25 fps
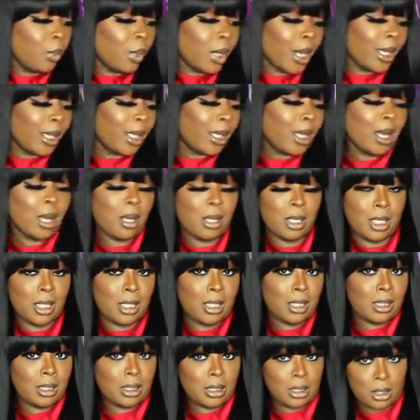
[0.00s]
when i get all
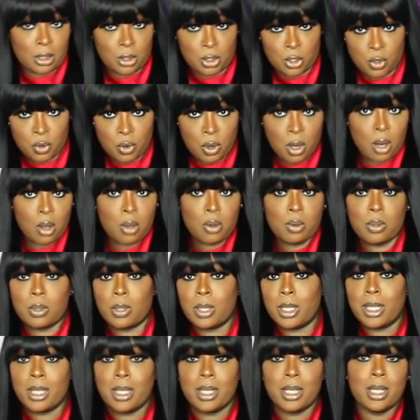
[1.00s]
that under control
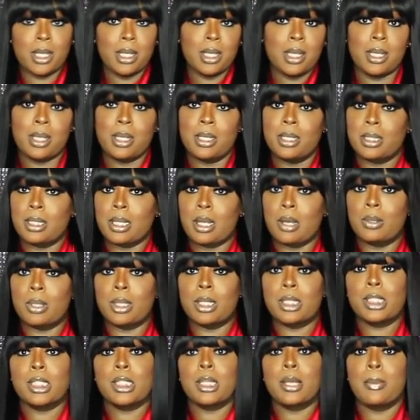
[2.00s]
it's on
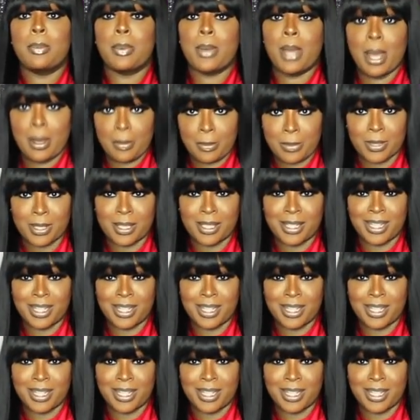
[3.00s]
and show popping.